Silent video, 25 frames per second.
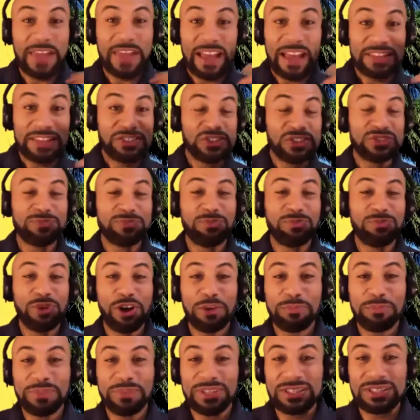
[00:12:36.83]
just
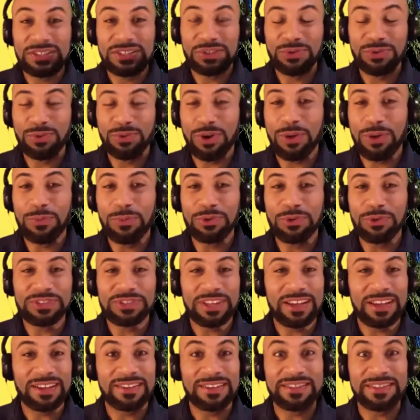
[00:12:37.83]
brought me to almost
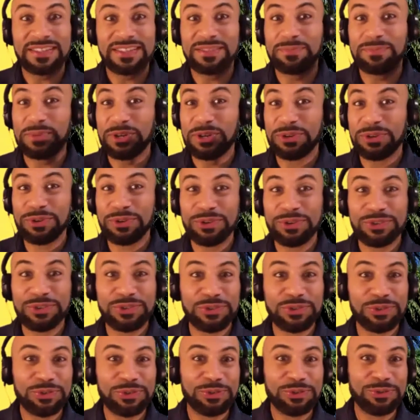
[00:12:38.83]
like a
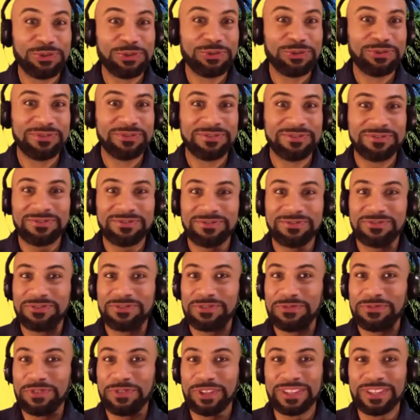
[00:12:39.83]
spiritual,
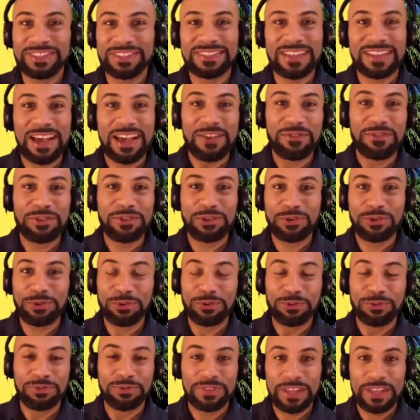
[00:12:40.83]

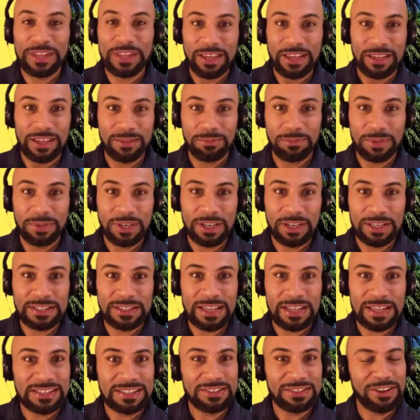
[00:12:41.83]
philosophical thing because
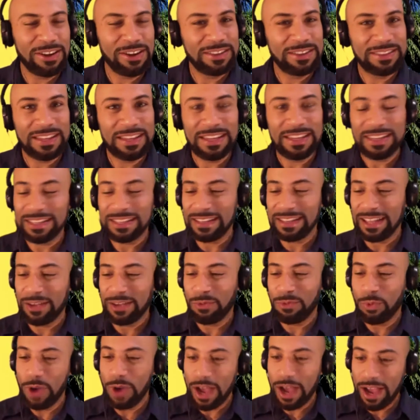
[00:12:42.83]
I started thinking like,
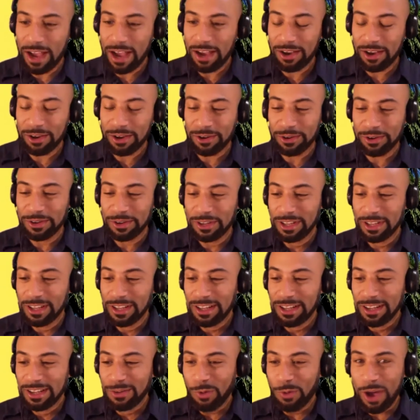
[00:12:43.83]
wow,
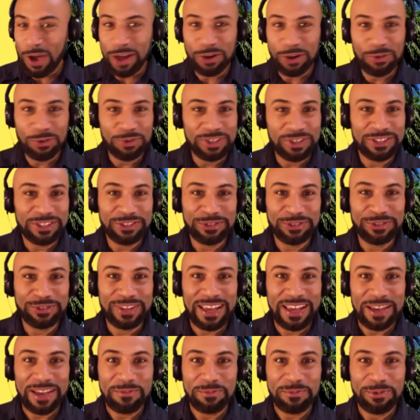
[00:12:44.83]
why don't we do
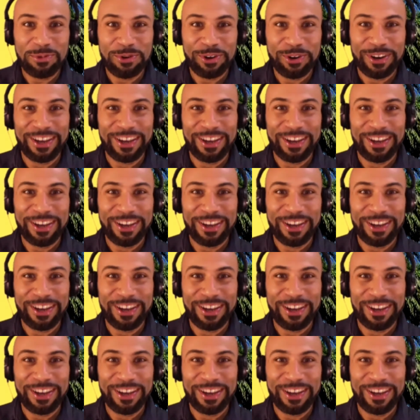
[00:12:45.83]
that more?